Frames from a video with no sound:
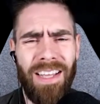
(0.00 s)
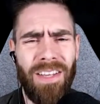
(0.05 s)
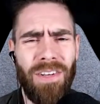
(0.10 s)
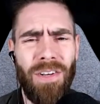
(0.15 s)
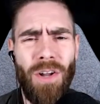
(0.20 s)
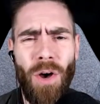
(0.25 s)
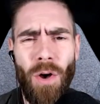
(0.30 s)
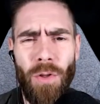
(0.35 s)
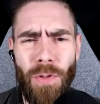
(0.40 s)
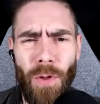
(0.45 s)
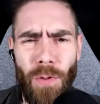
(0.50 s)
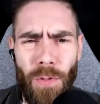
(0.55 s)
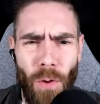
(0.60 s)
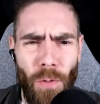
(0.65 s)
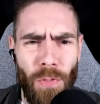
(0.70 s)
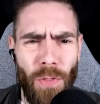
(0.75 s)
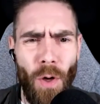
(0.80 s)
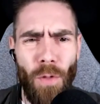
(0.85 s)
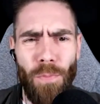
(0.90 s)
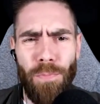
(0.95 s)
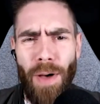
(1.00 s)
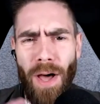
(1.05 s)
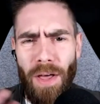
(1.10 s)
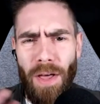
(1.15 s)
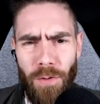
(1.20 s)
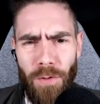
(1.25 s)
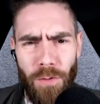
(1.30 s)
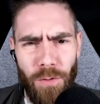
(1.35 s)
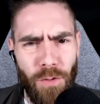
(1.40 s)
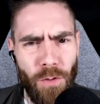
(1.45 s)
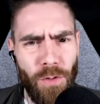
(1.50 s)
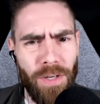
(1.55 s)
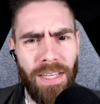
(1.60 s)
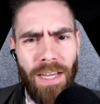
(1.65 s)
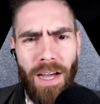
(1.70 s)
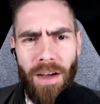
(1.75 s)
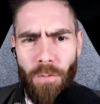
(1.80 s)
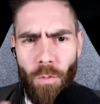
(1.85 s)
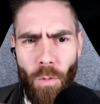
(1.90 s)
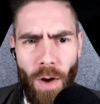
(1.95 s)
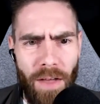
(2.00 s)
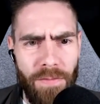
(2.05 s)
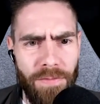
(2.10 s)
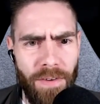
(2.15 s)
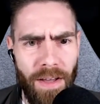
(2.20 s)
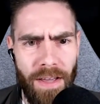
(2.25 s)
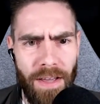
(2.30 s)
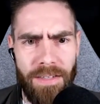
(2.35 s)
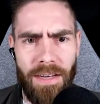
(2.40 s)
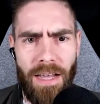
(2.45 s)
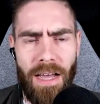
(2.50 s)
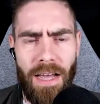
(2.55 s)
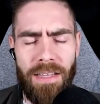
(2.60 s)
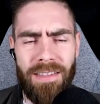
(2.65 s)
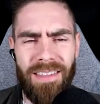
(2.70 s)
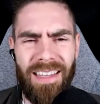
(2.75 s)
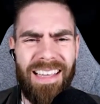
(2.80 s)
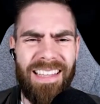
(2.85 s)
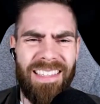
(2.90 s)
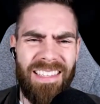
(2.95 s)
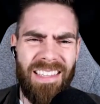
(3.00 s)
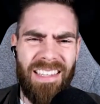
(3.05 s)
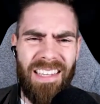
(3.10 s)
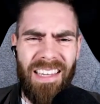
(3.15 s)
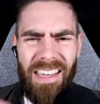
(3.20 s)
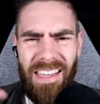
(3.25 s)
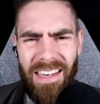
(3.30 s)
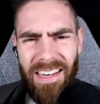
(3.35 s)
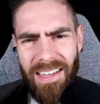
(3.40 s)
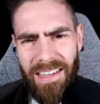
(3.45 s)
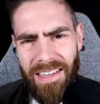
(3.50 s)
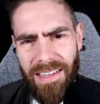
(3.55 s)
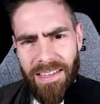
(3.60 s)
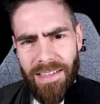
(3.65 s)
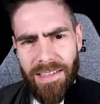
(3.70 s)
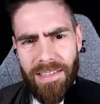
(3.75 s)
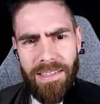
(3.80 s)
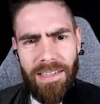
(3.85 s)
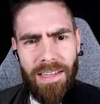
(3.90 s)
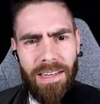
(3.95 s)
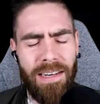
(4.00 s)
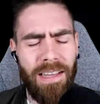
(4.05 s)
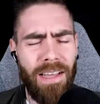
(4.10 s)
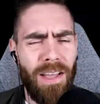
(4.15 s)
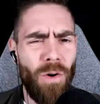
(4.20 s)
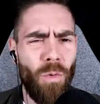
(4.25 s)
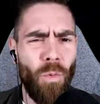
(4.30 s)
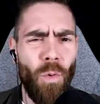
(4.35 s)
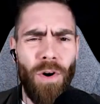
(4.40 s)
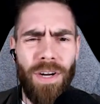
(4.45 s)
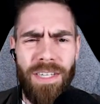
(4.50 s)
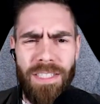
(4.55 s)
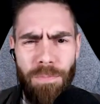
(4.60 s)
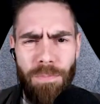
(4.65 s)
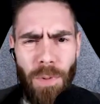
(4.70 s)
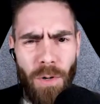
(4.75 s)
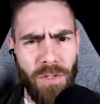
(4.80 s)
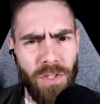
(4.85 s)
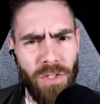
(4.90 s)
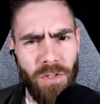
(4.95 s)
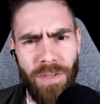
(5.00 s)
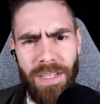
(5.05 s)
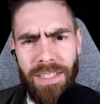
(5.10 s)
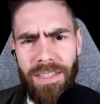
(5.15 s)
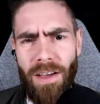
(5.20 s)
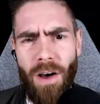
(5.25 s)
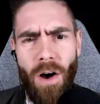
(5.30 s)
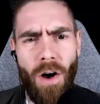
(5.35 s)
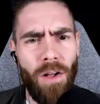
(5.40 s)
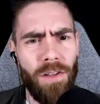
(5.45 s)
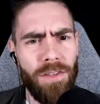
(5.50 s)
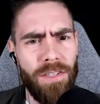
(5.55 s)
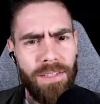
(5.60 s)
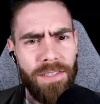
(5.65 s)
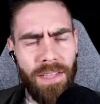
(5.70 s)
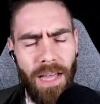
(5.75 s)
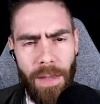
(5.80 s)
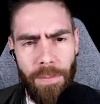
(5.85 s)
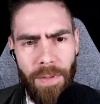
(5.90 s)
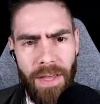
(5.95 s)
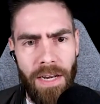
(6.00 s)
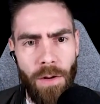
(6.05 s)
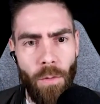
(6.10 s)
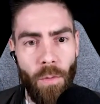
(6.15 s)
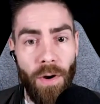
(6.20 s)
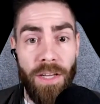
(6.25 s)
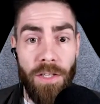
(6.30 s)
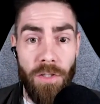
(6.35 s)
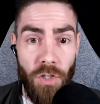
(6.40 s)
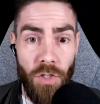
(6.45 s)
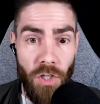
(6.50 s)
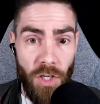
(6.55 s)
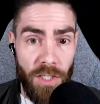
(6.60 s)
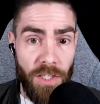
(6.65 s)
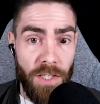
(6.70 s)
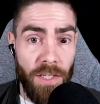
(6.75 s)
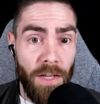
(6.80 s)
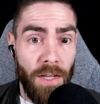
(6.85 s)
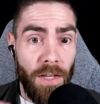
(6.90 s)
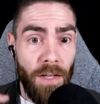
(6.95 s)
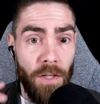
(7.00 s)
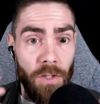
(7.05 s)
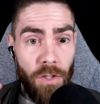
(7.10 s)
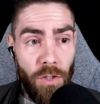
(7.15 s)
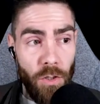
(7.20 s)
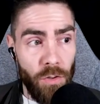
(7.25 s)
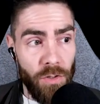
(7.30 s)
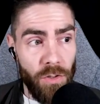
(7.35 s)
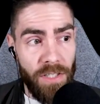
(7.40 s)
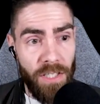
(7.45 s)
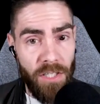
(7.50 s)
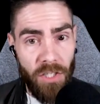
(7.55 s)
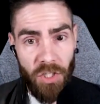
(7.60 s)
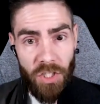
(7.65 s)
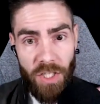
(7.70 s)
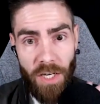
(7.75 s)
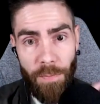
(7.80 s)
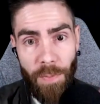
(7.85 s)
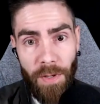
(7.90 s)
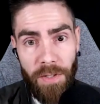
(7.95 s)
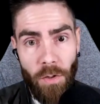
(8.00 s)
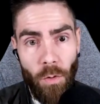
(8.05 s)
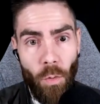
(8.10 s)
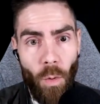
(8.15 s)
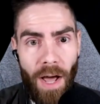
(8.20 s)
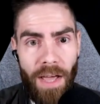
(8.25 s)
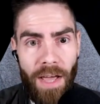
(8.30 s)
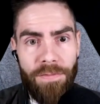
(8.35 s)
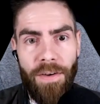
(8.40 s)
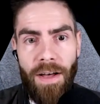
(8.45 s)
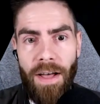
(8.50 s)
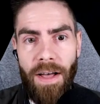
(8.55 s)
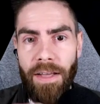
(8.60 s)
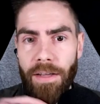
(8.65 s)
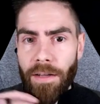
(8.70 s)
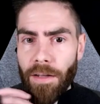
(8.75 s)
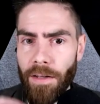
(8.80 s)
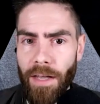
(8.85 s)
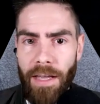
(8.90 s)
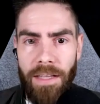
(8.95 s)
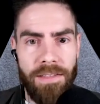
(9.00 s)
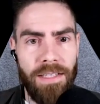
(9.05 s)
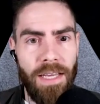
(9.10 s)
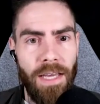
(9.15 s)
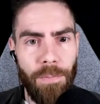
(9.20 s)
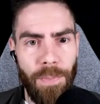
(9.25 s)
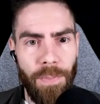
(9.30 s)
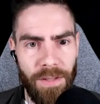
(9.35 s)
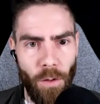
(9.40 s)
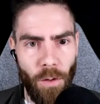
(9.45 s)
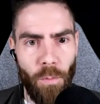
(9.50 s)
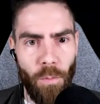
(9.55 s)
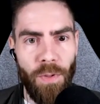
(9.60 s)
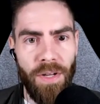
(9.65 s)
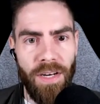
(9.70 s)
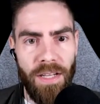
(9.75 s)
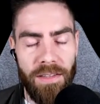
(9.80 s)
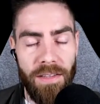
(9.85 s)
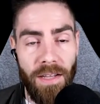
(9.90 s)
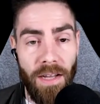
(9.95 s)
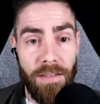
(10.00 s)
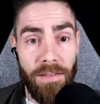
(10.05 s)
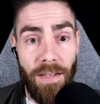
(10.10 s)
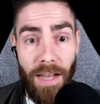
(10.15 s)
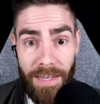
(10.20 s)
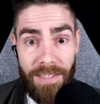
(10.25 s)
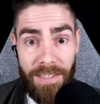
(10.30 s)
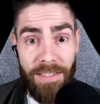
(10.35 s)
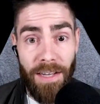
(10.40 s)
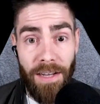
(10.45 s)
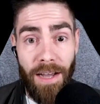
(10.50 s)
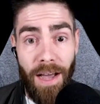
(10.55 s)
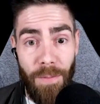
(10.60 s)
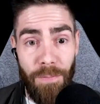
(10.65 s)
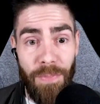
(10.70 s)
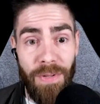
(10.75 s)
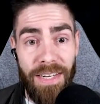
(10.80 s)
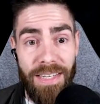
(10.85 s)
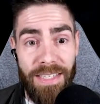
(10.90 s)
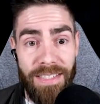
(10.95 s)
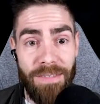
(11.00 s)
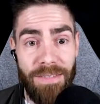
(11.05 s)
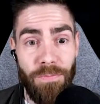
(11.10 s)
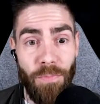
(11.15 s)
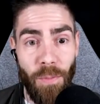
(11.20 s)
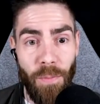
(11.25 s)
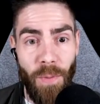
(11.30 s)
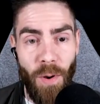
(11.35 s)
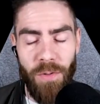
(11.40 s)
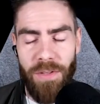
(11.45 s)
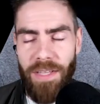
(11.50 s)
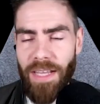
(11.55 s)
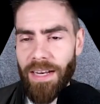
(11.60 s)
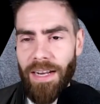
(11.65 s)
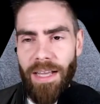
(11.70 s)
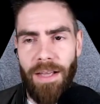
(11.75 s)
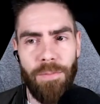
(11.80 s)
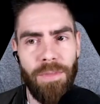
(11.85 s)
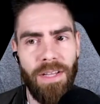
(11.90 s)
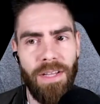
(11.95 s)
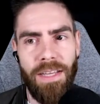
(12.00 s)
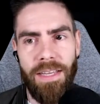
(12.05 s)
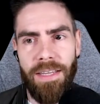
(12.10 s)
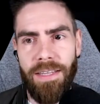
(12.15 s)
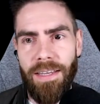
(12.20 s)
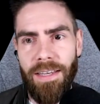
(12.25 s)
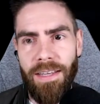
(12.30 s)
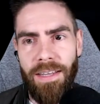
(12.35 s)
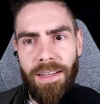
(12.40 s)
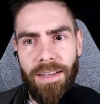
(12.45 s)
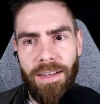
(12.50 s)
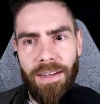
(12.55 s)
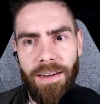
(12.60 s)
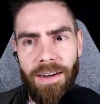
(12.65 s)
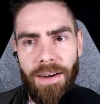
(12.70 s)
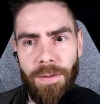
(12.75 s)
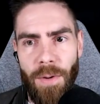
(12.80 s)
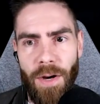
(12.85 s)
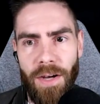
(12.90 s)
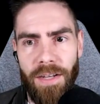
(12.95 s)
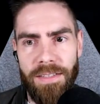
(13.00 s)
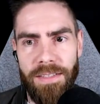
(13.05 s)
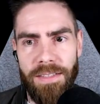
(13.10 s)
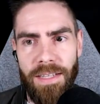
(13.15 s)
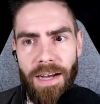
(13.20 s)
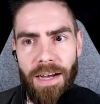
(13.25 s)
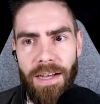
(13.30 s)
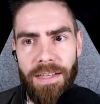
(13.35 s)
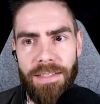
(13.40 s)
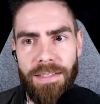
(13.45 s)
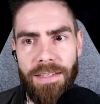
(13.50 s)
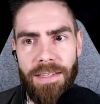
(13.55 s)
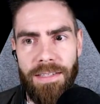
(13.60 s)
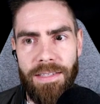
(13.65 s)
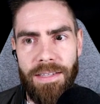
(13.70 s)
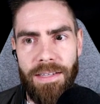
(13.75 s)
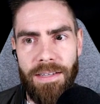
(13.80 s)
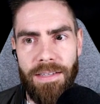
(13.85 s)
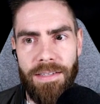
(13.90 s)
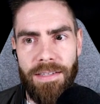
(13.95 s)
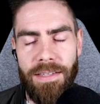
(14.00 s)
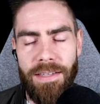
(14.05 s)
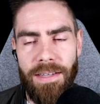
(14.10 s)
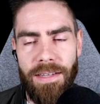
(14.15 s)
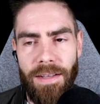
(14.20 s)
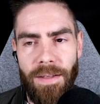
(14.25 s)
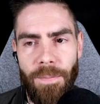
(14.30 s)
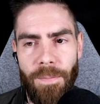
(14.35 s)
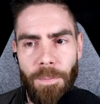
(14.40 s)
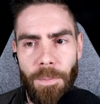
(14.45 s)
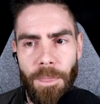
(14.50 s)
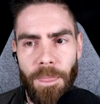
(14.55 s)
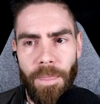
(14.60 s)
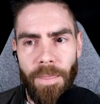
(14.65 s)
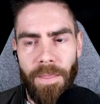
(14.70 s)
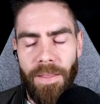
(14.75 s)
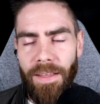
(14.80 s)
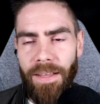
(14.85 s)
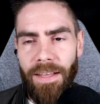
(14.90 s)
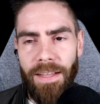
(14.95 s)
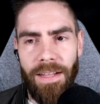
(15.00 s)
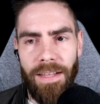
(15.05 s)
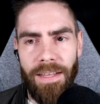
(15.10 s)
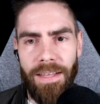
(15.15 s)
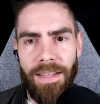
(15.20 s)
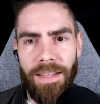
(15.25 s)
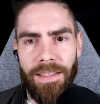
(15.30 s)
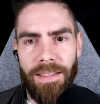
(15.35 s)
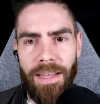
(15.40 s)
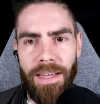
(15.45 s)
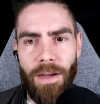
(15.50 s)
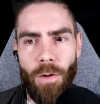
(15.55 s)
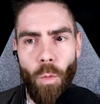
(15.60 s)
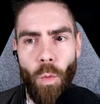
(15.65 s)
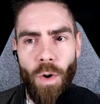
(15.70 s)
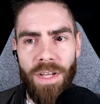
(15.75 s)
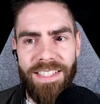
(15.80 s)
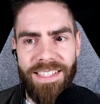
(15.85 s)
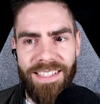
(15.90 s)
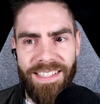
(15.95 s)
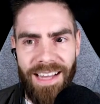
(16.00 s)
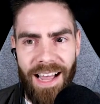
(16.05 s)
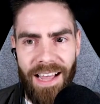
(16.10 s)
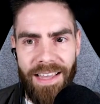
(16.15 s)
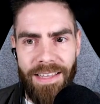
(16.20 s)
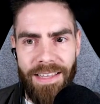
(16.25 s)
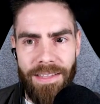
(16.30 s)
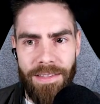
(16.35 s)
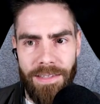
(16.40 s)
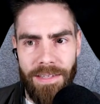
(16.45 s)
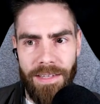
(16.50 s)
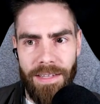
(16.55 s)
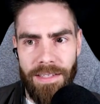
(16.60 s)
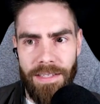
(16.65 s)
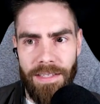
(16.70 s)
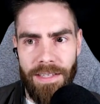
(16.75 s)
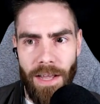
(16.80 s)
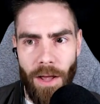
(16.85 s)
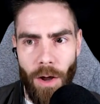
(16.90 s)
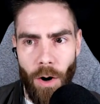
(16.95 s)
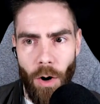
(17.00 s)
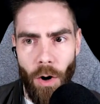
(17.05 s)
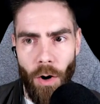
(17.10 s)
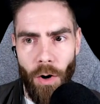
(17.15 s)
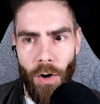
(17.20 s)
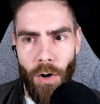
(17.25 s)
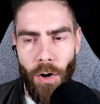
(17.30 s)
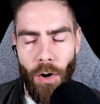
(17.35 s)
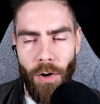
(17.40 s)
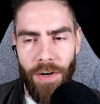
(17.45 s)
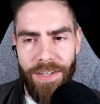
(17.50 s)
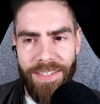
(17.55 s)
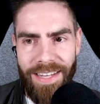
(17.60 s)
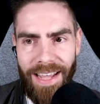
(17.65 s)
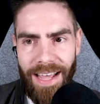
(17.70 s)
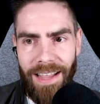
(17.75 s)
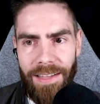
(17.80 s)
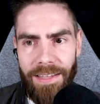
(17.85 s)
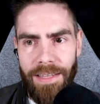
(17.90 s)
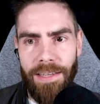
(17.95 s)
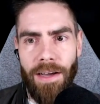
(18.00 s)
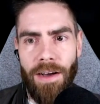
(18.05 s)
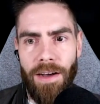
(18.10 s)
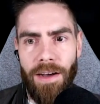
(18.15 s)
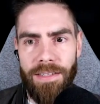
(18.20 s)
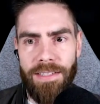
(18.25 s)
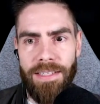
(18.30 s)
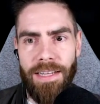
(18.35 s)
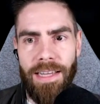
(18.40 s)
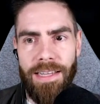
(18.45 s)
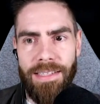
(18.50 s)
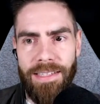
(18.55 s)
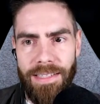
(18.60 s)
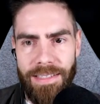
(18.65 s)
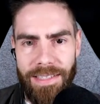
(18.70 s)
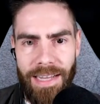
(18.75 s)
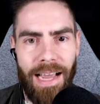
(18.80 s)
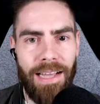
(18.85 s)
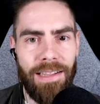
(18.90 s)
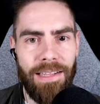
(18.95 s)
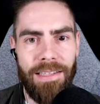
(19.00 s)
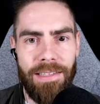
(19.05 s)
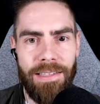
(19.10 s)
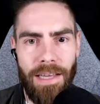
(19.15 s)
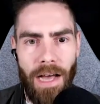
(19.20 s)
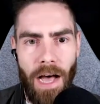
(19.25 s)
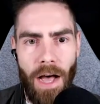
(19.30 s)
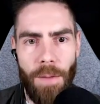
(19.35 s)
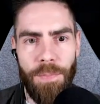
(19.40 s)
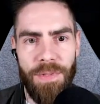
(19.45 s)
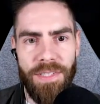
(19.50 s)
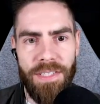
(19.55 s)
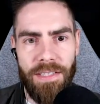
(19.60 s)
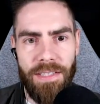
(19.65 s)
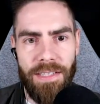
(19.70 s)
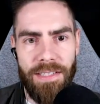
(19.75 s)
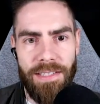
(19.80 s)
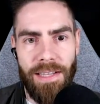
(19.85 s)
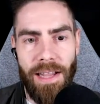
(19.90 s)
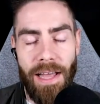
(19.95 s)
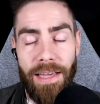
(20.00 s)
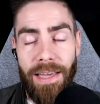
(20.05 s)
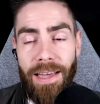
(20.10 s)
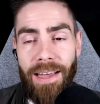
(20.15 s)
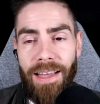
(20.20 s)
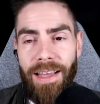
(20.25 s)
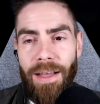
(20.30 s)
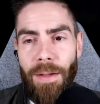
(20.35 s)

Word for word: No, no, no, don't bother turning off Wi Fi at night. It's tedious and we're exposed to it all the time anyway. Just use this chip on your Wi Fi and keep it open at night. I saw companies promote that. I'm like, come on, guys, this is eh, like what scientists are, are telling us is exactly the opposite. It's like,